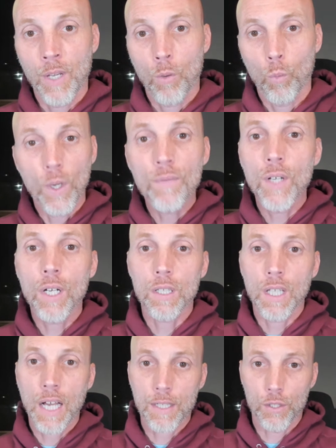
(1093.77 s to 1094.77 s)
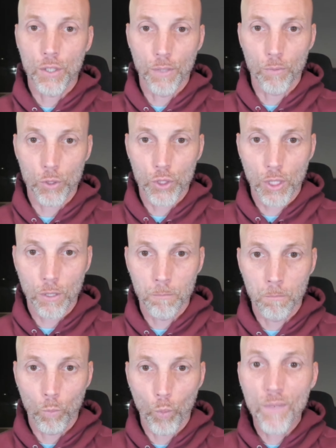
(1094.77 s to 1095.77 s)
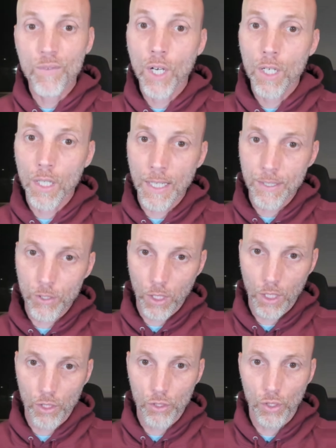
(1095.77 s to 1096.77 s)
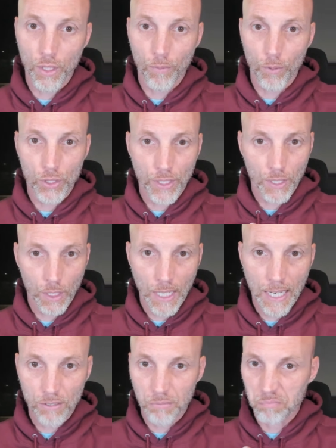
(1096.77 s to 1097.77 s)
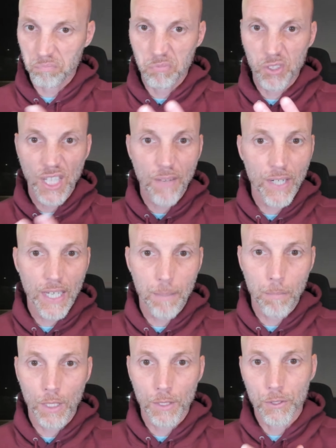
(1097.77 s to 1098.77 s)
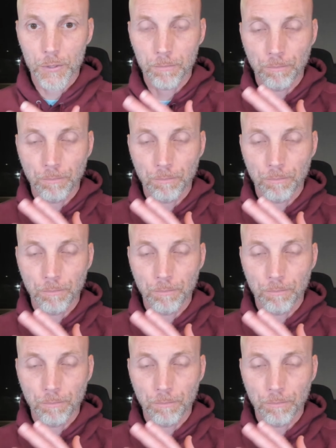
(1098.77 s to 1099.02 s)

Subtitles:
We've done a lot of deliverance, y'all. We've done a ton of deliverance in the last 7-8 months.